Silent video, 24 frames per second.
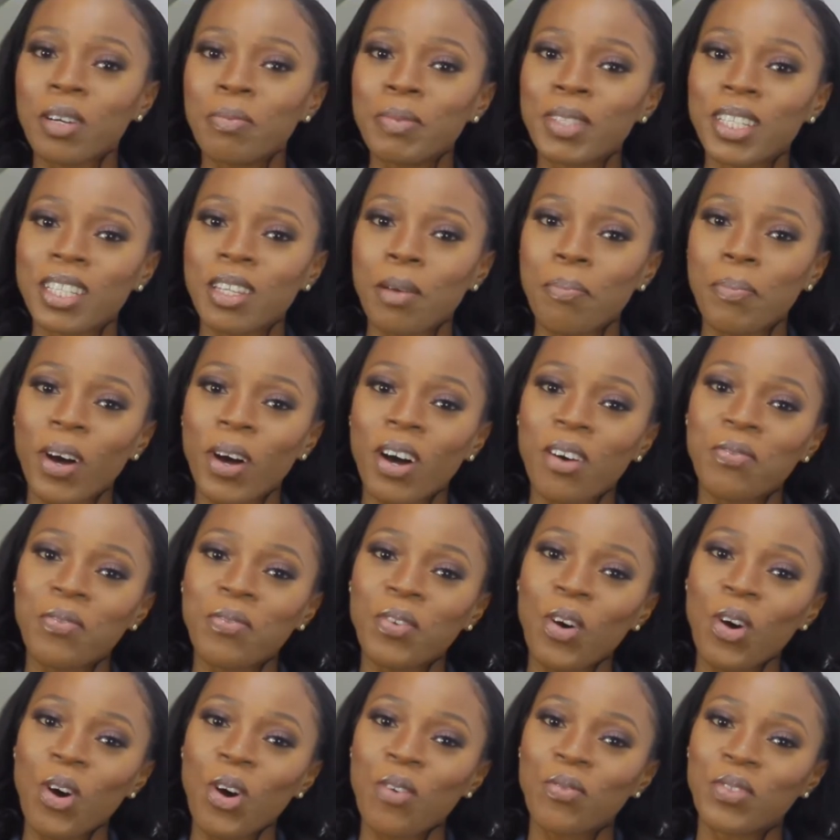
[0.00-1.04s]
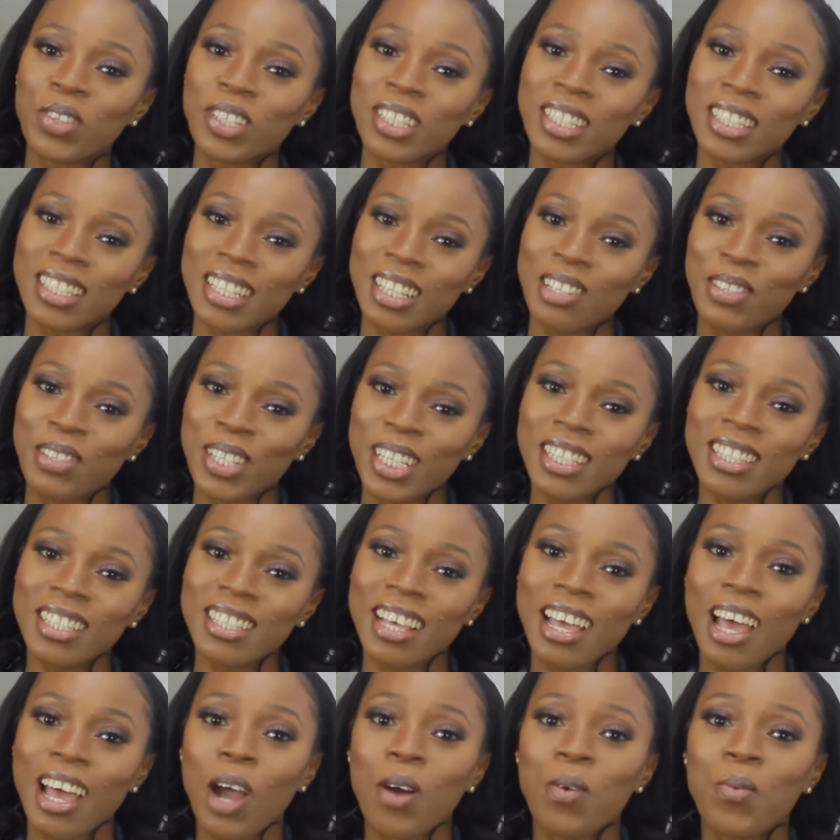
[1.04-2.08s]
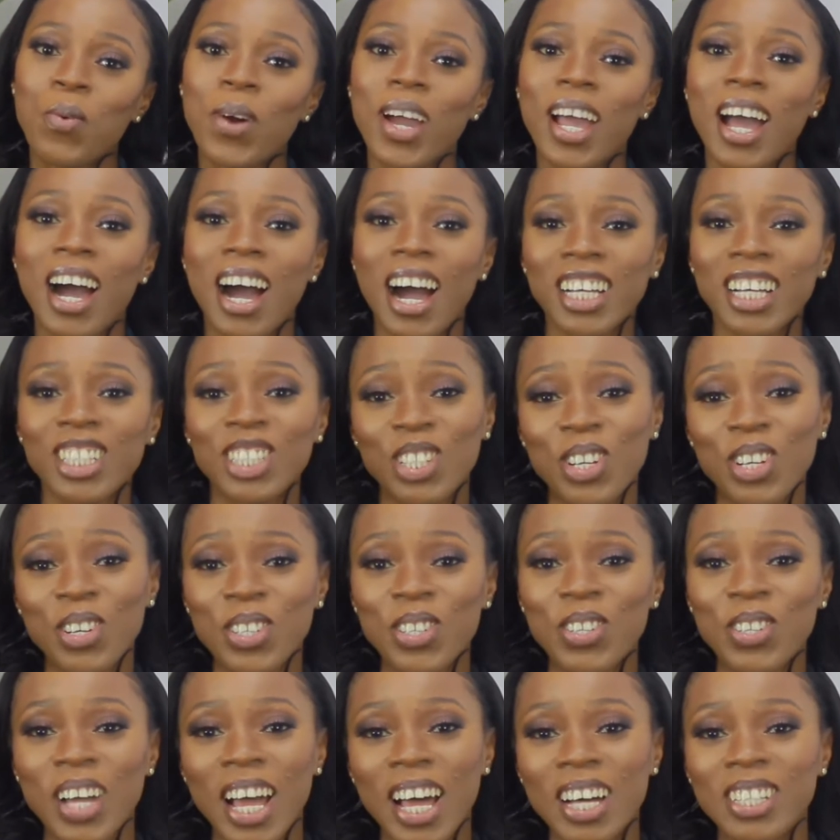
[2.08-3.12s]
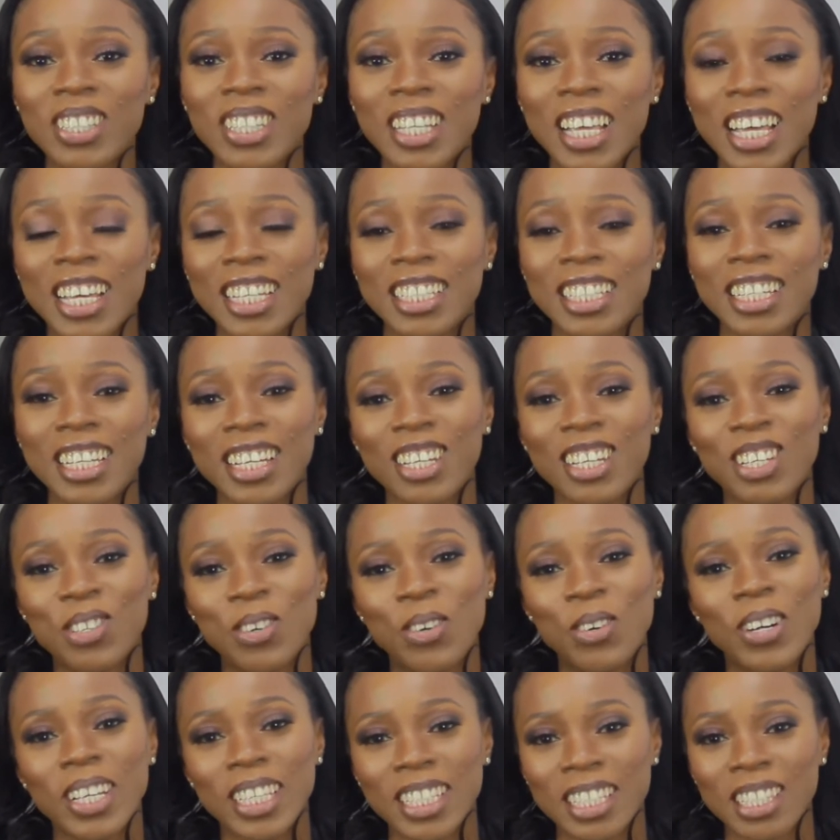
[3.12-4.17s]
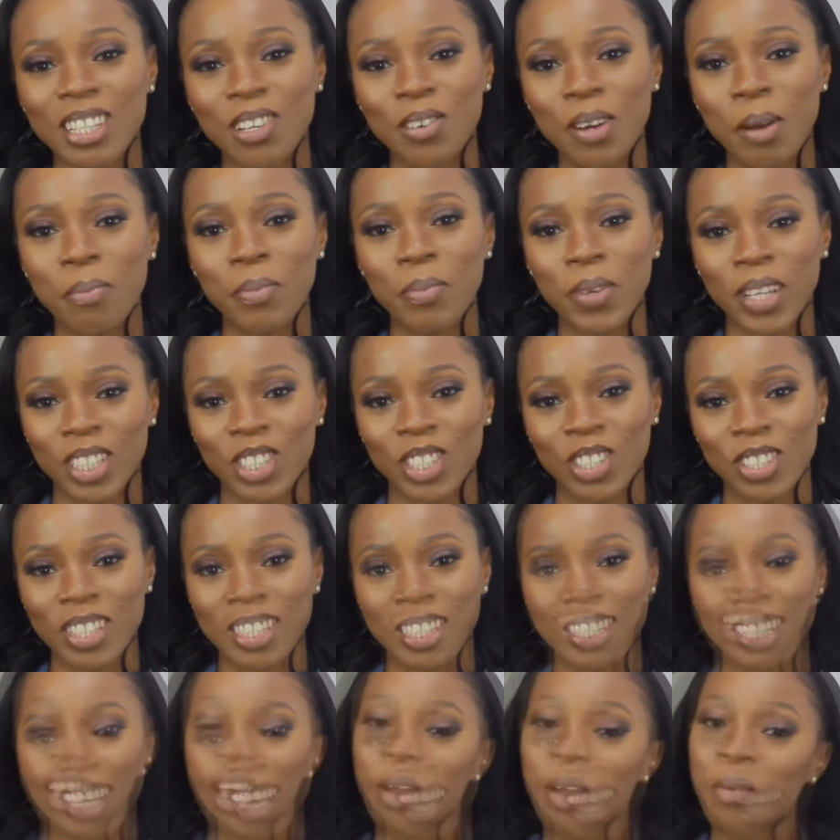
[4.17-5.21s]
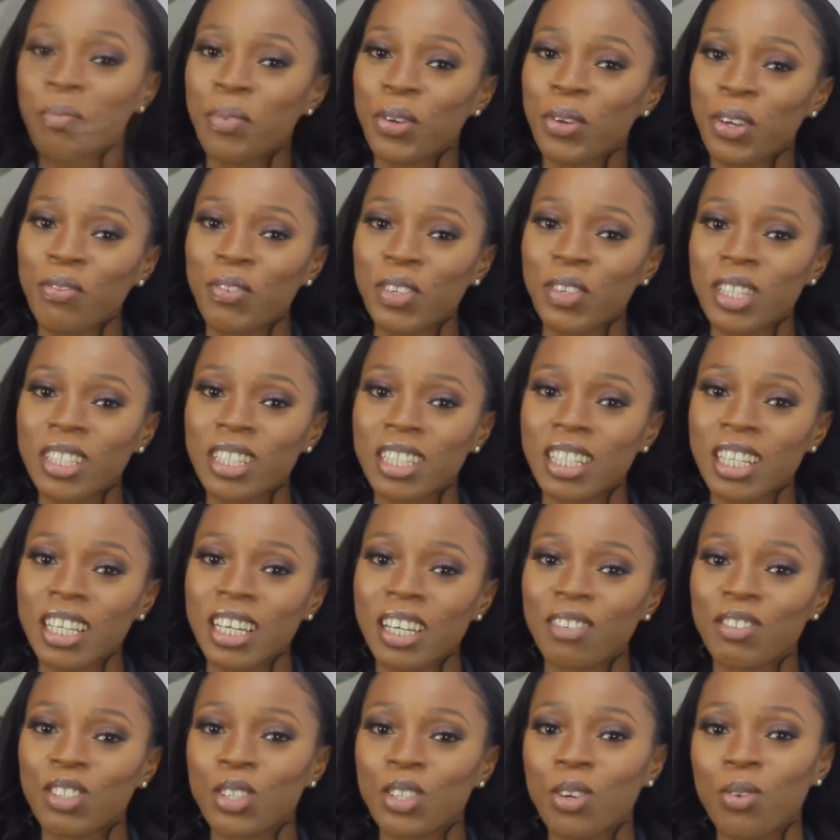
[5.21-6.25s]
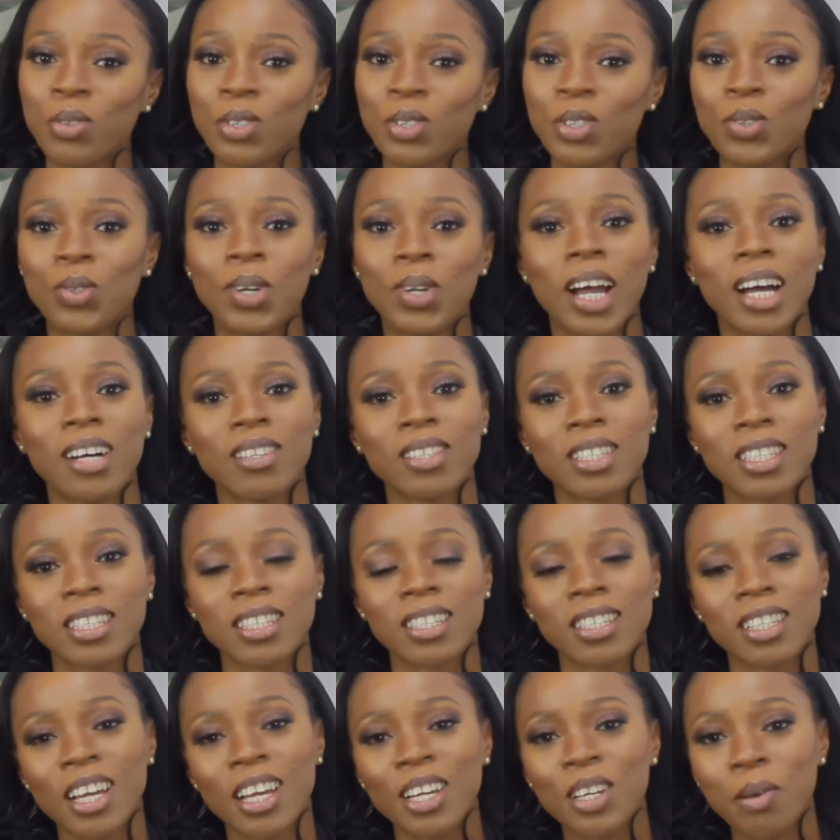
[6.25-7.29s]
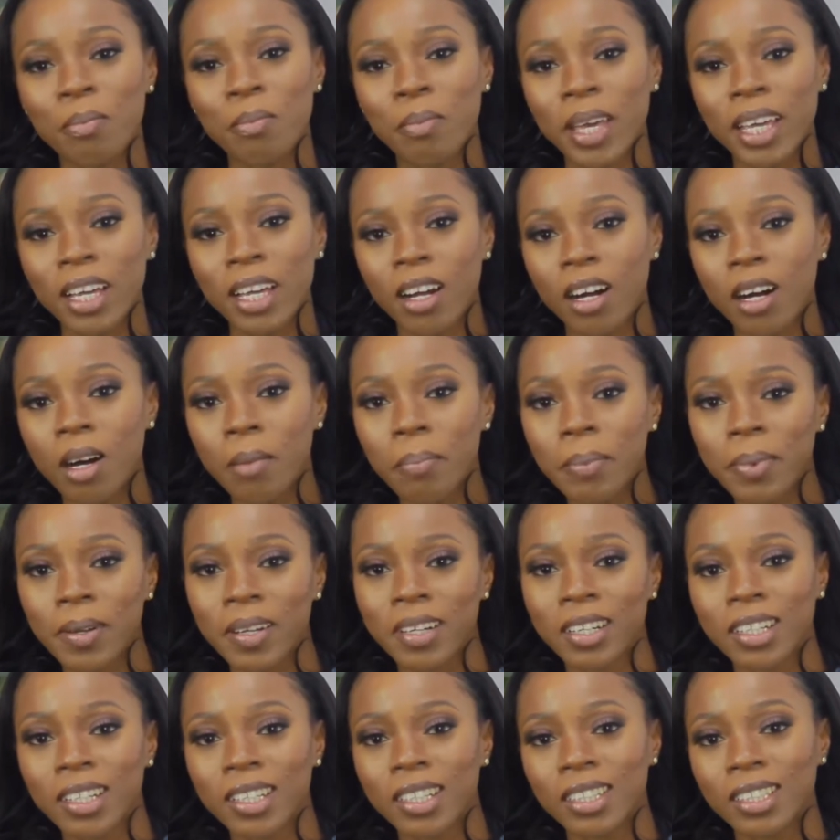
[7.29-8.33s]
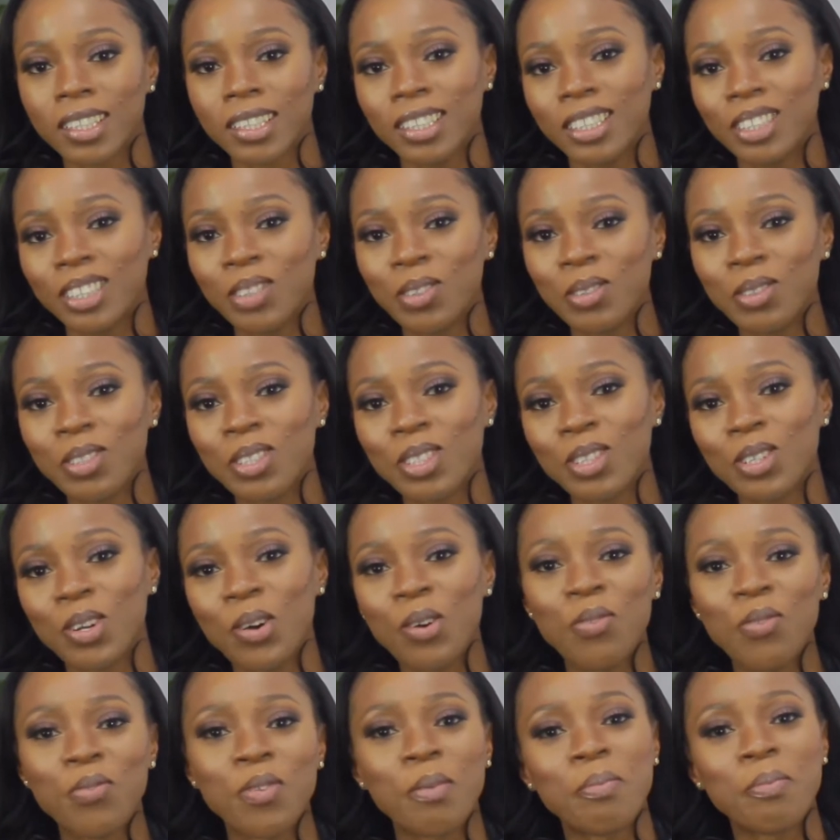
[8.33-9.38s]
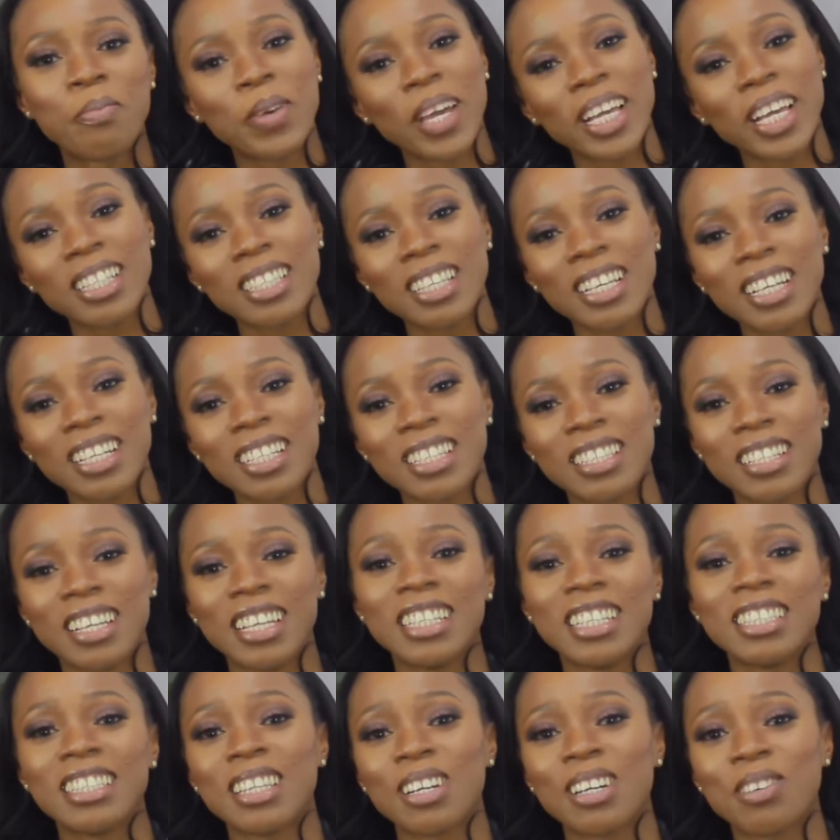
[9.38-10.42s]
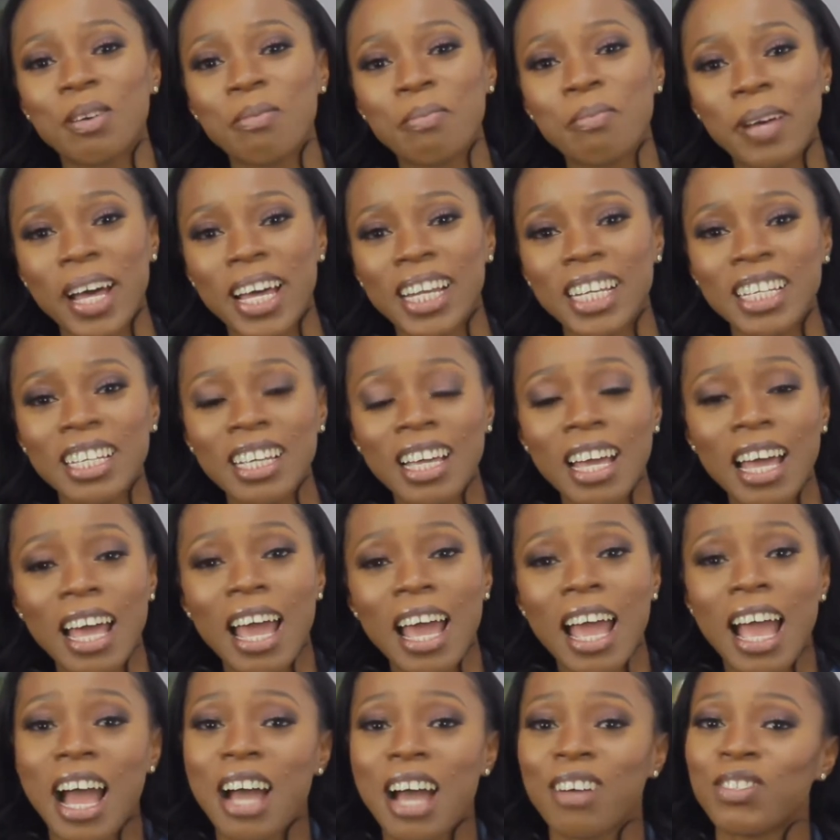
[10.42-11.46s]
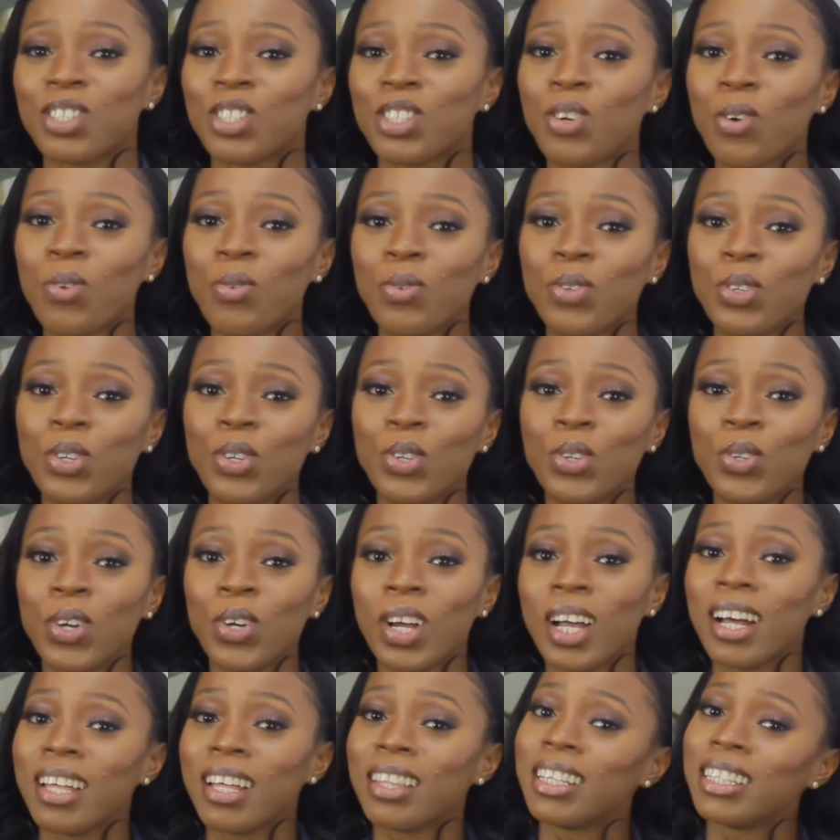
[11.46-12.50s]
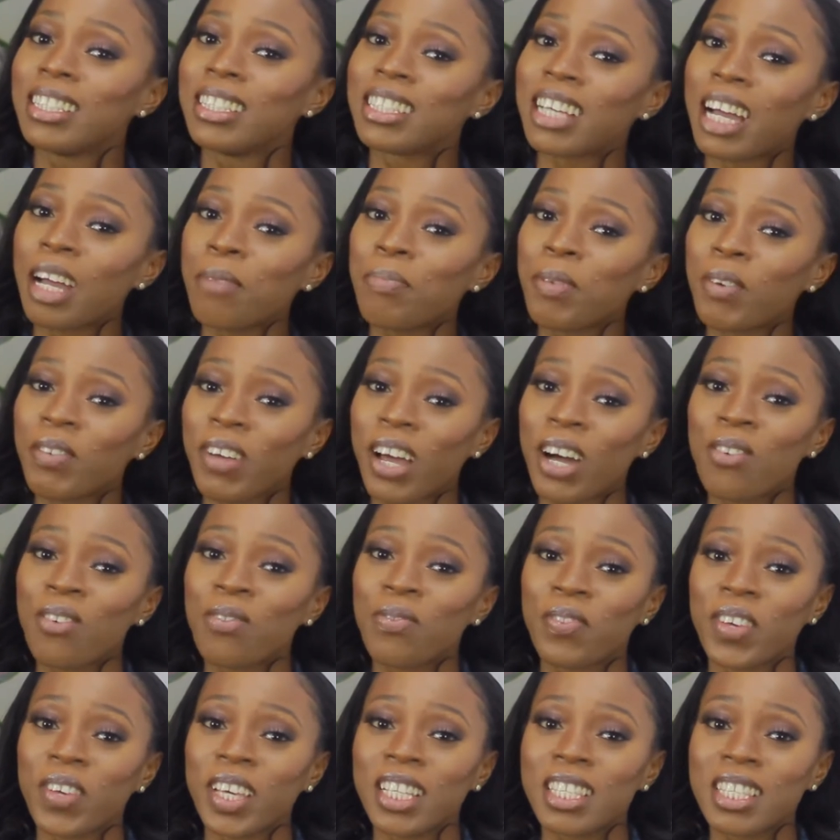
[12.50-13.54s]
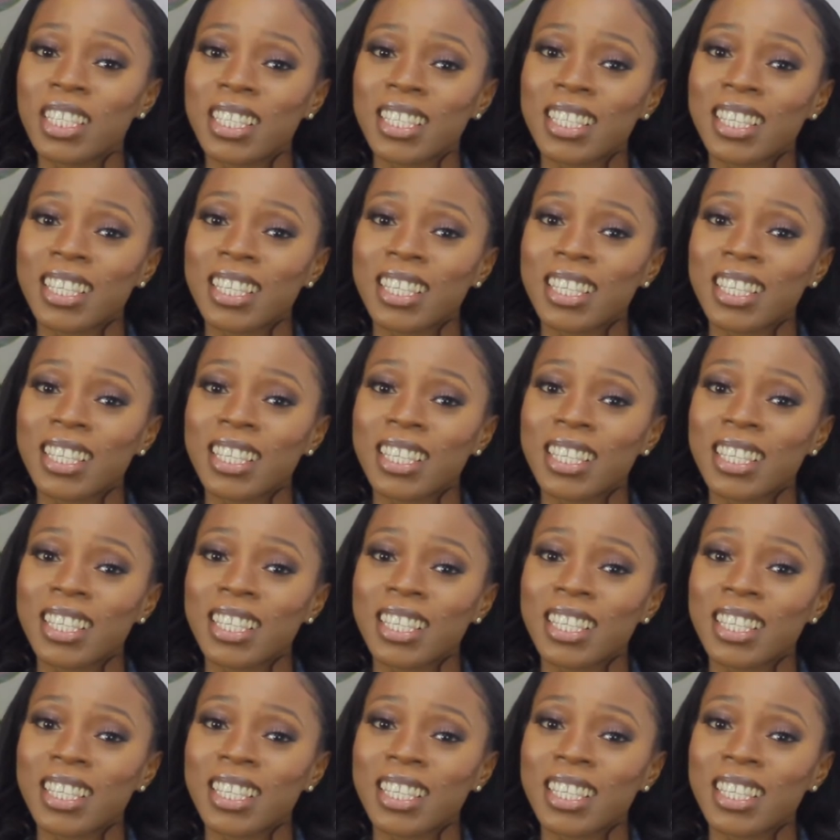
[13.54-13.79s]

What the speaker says: to the part 4 of the series, where I show you how to edit your Instagram pictures. Previously, I've shown you how to slay your makeup, you know, to go from basic to Instagram baddie. I've shown you the type of outfits